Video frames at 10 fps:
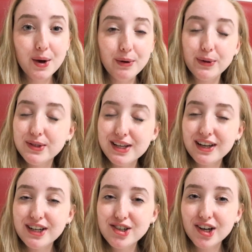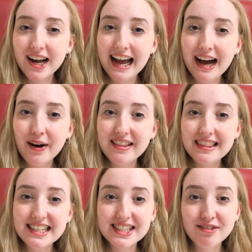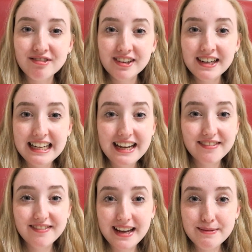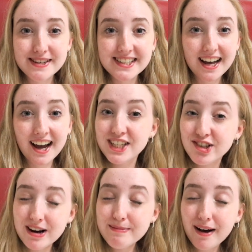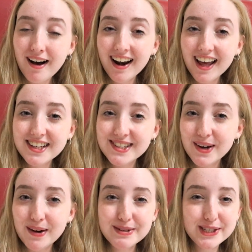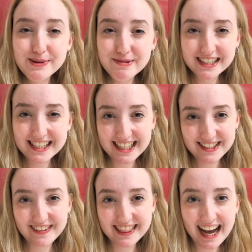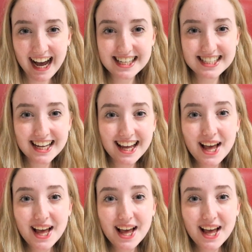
We're also gonna try out this really famous ice cream parlor, so I'm super excited for that.